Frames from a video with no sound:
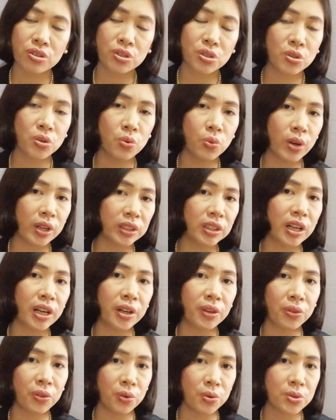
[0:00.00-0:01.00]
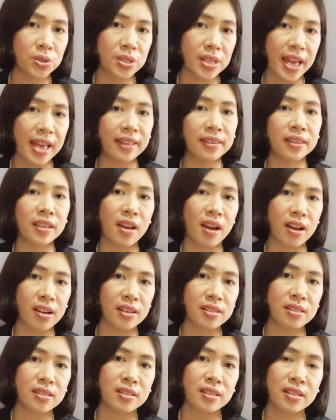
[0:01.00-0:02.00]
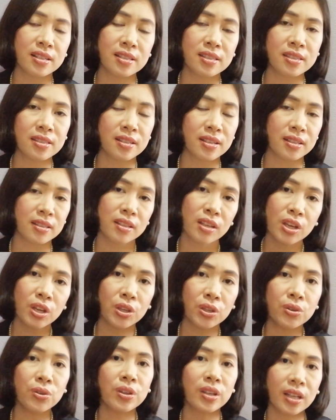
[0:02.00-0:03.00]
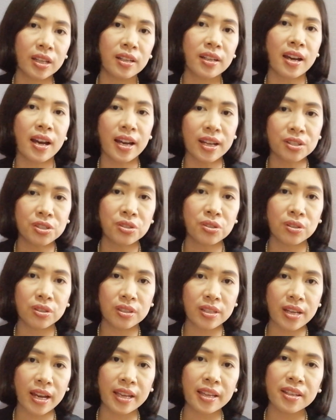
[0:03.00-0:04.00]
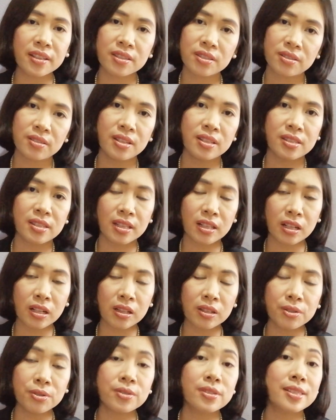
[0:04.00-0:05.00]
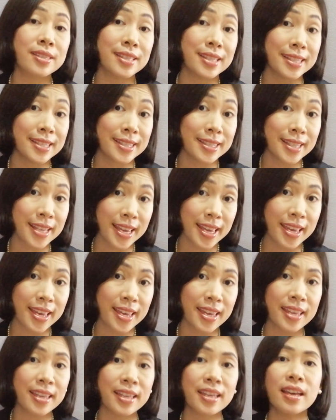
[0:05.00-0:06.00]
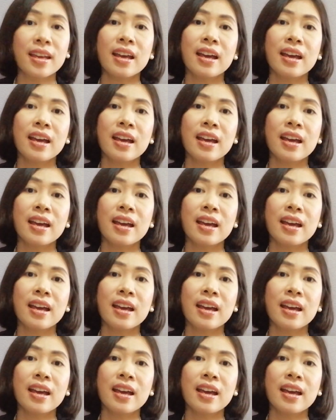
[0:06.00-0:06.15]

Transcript: So what are those antioxidants that you can add to your diet? So this includes the zinc,